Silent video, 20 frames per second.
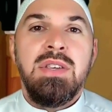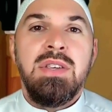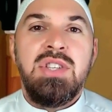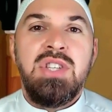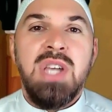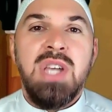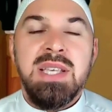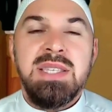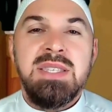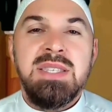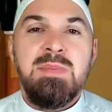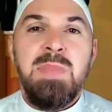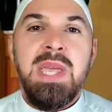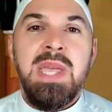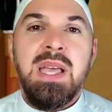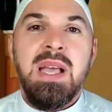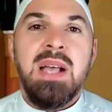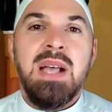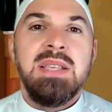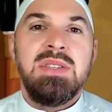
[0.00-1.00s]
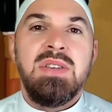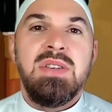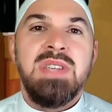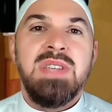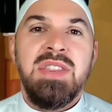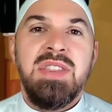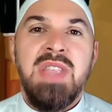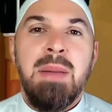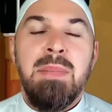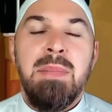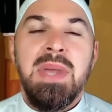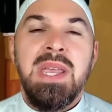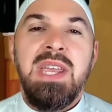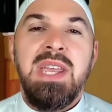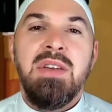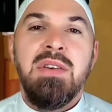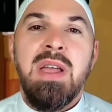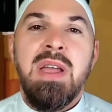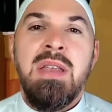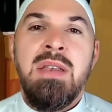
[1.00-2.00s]
Just because there's a dhamma
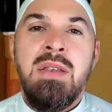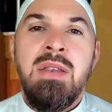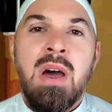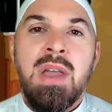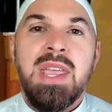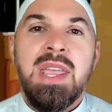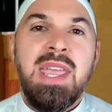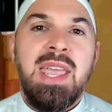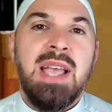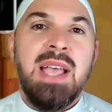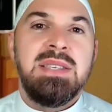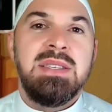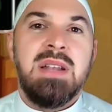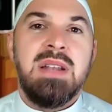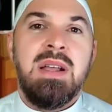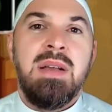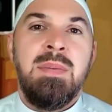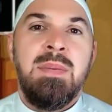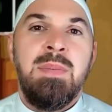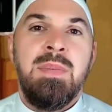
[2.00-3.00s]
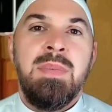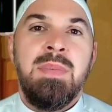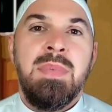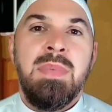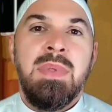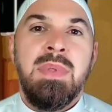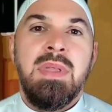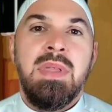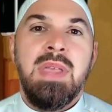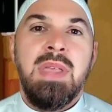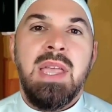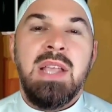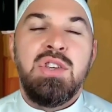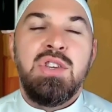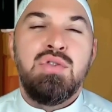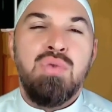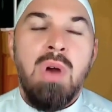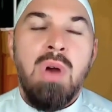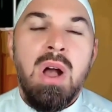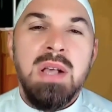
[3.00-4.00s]
here and not a kasra, it
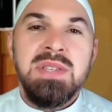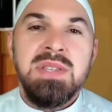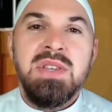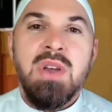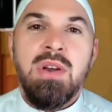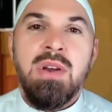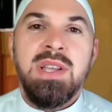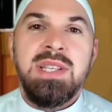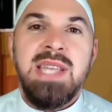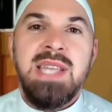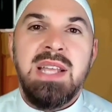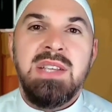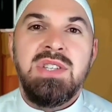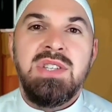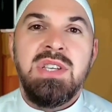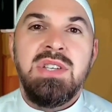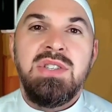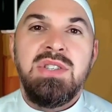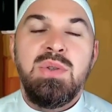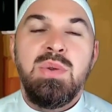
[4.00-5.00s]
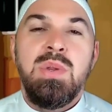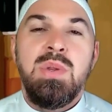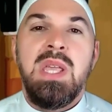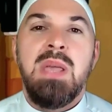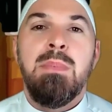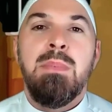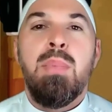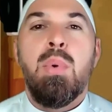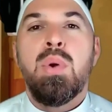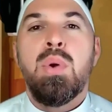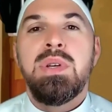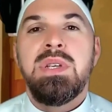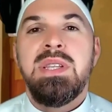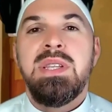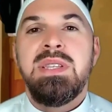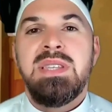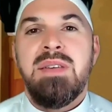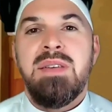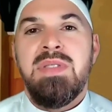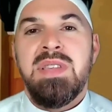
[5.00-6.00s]
draws our attention to the
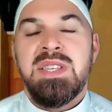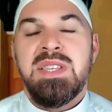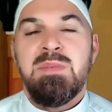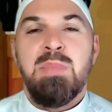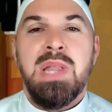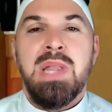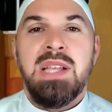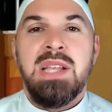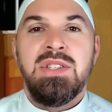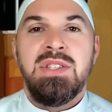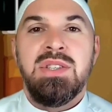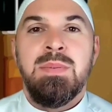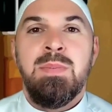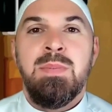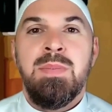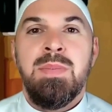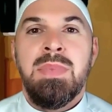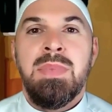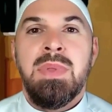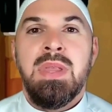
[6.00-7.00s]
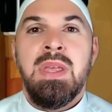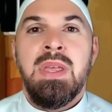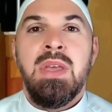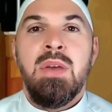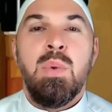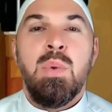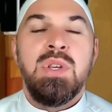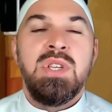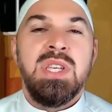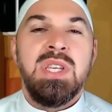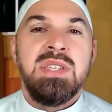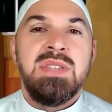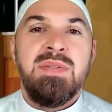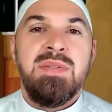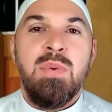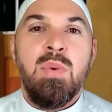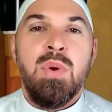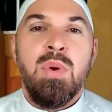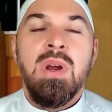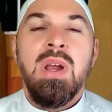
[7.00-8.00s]
importance of this pledge, which is
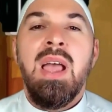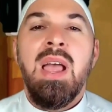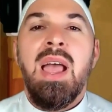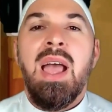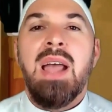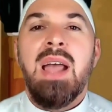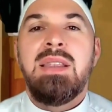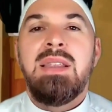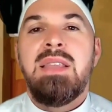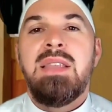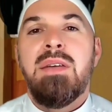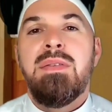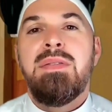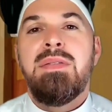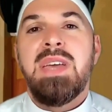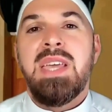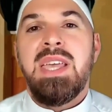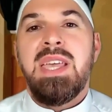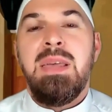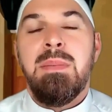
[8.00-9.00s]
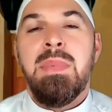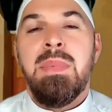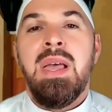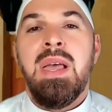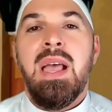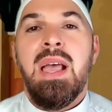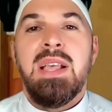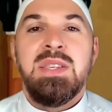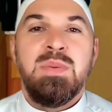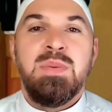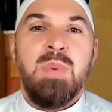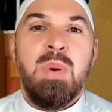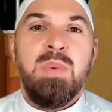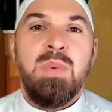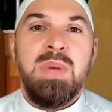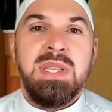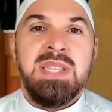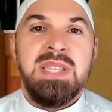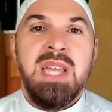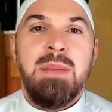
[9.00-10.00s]
for a tafkhim, as what
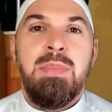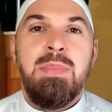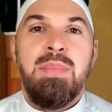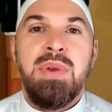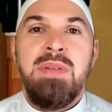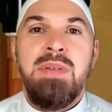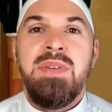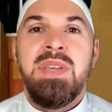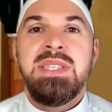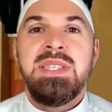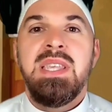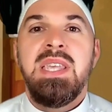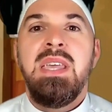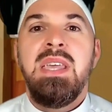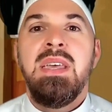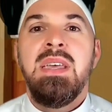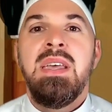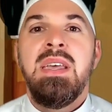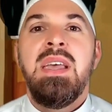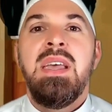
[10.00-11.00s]
we said previously,